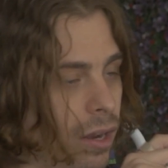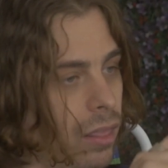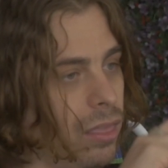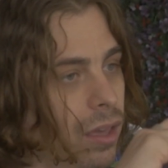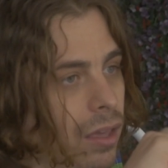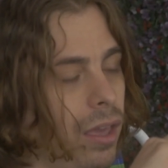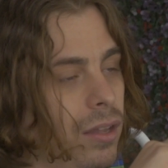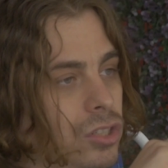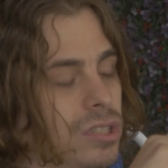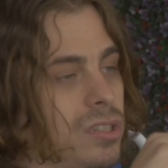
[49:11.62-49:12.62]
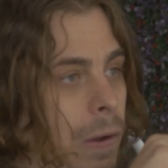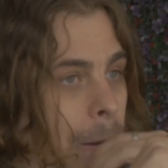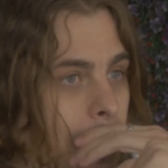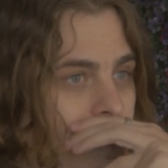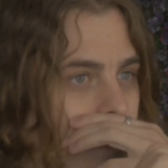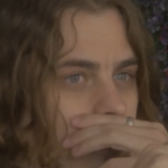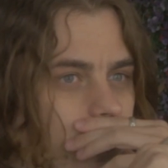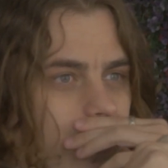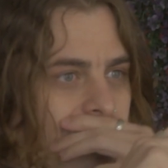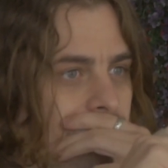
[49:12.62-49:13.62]
kind of thing. And just
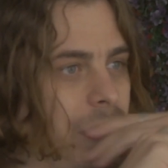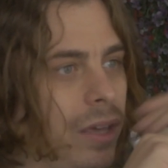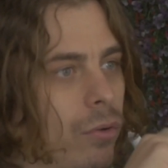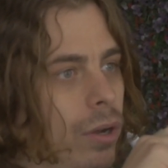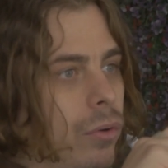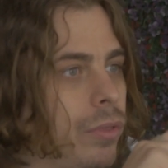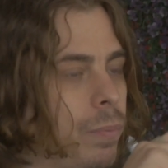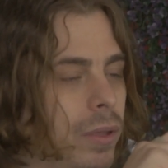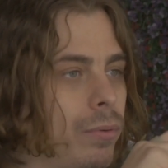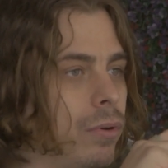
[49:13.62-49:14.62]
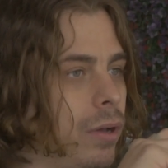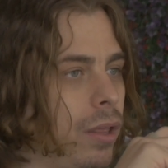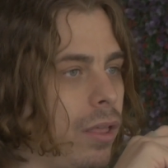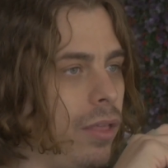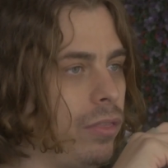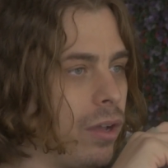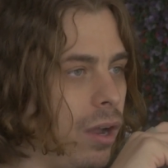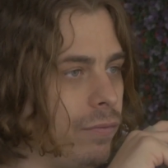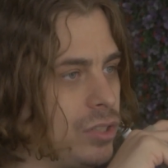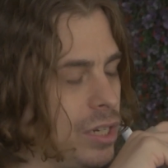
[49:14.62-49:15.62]
being real with people and the
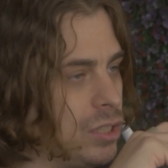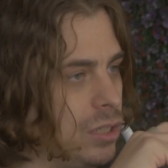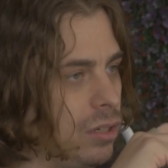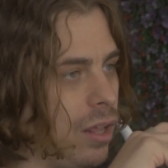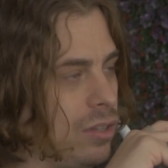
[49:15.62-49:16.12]
conversation